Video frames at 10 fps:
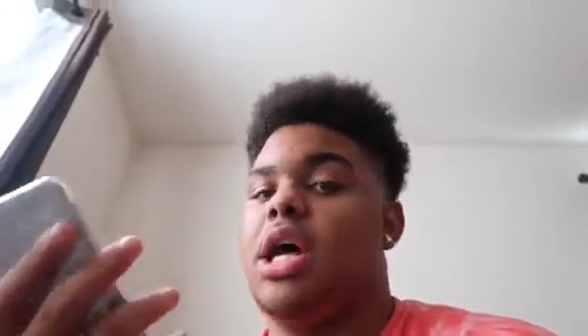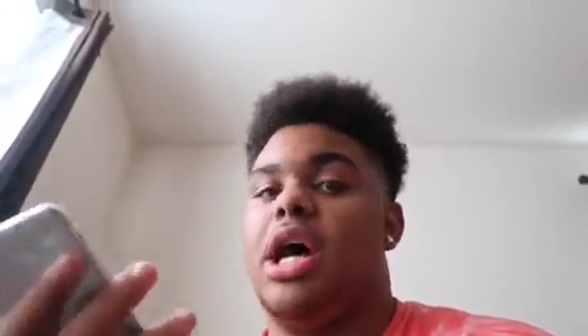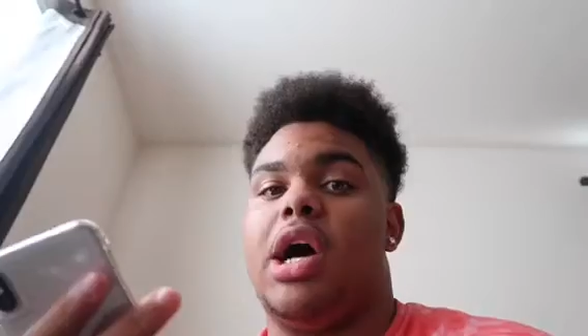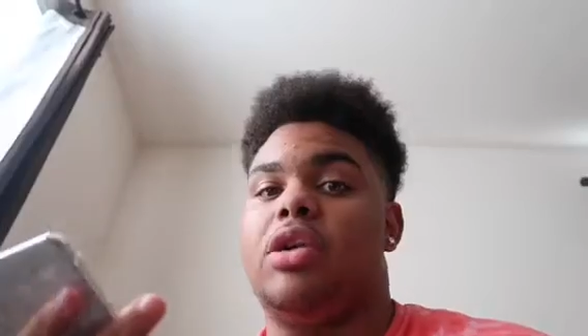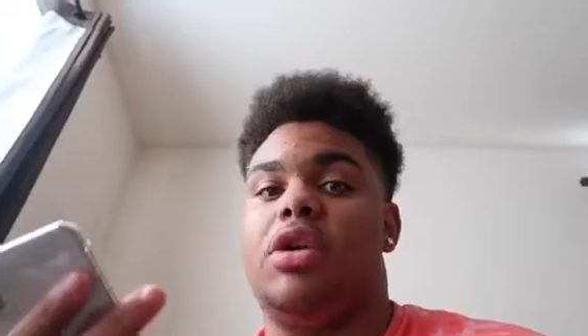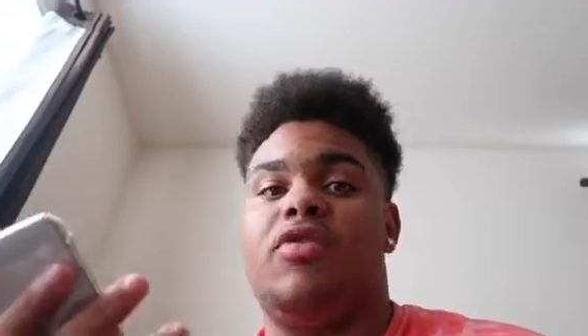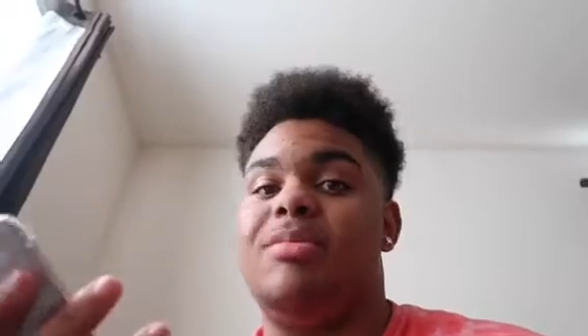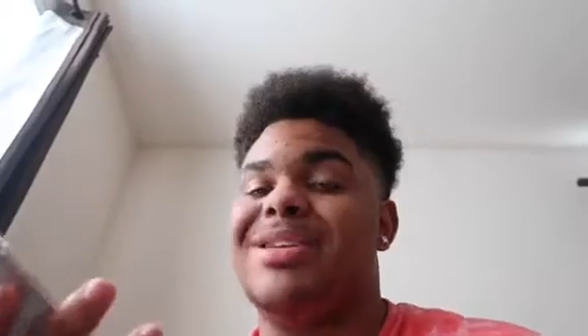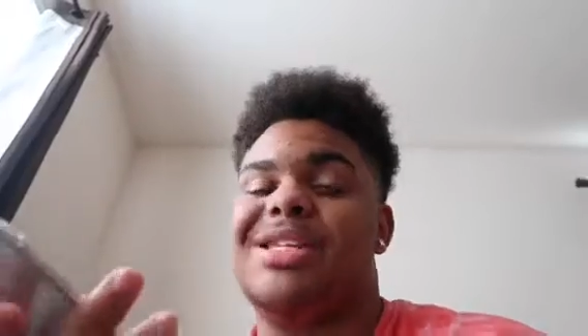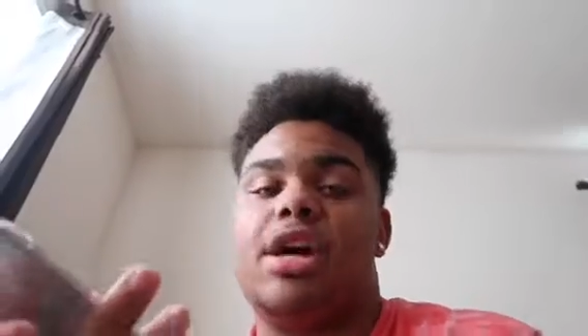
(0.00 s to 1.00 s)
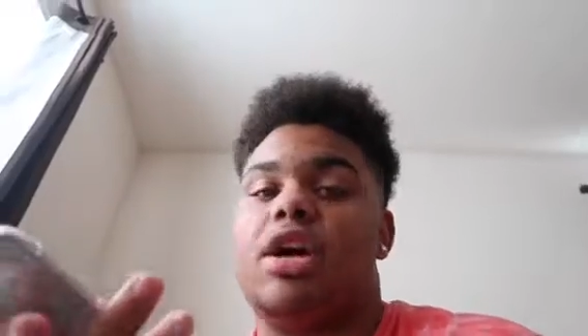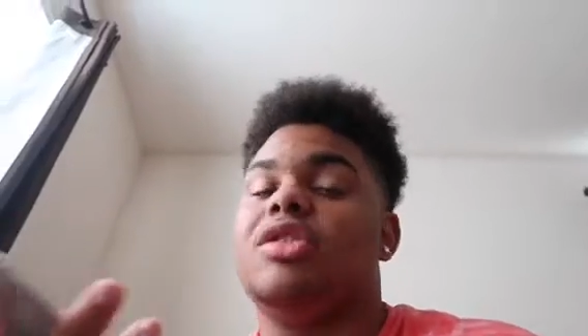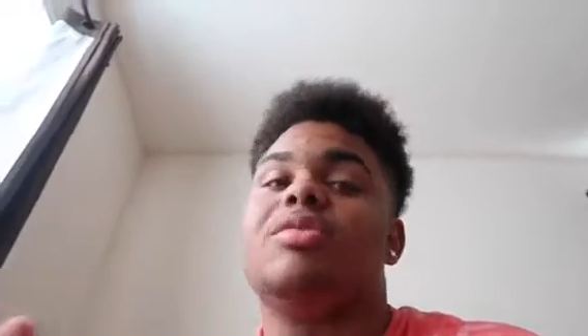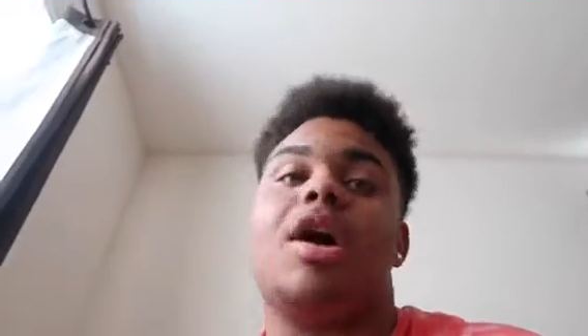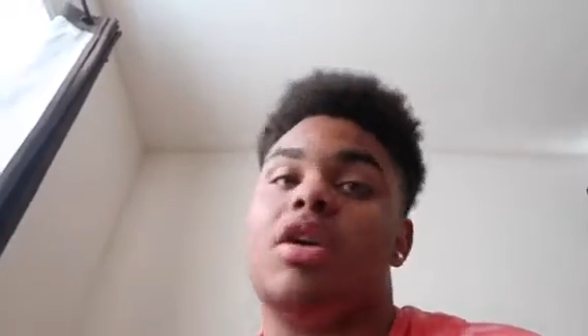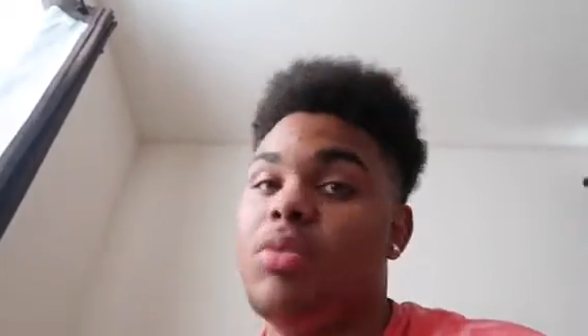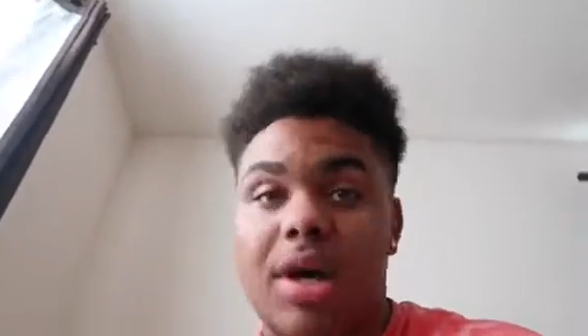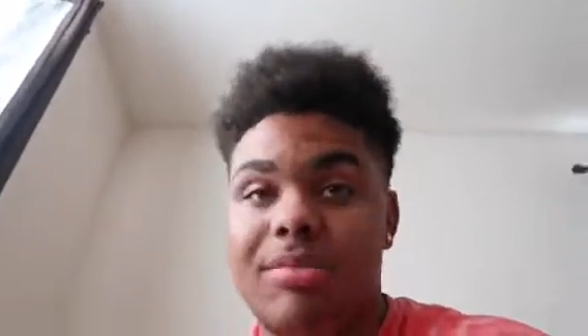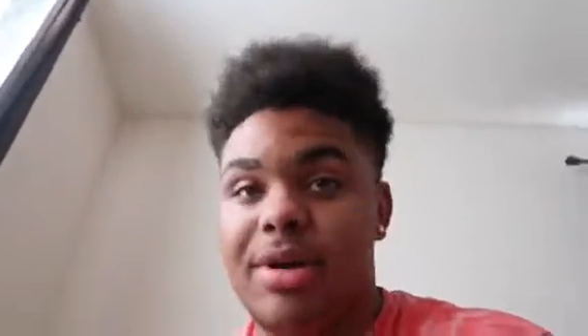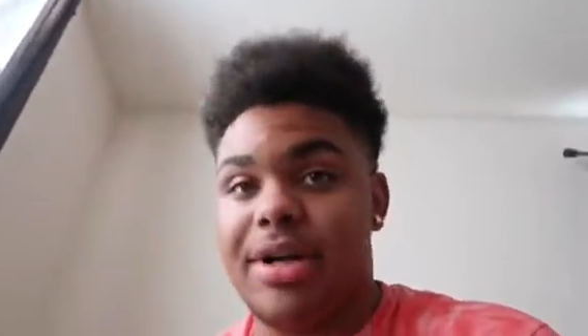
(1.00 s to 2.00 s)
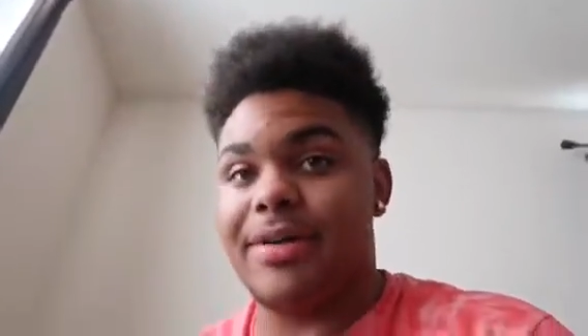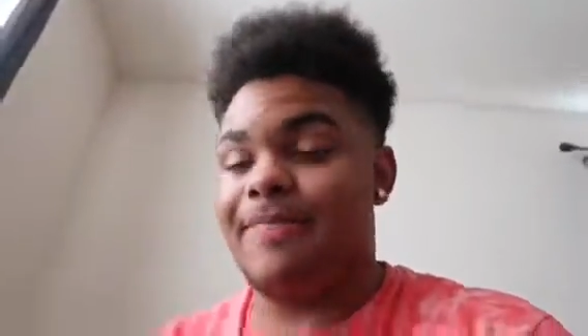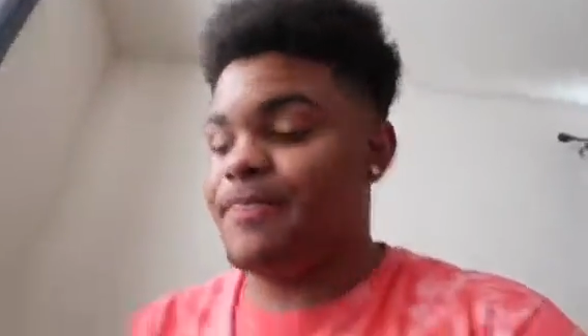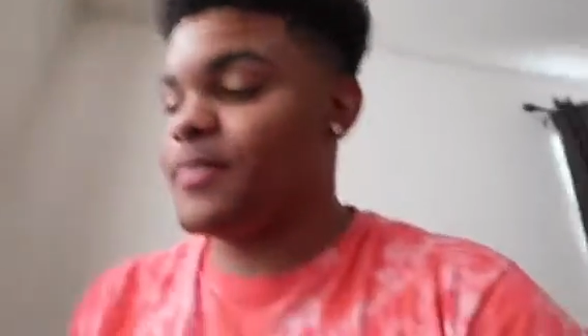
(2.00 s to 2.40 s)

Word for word: I don't know if you've been stuck on a rock or what, but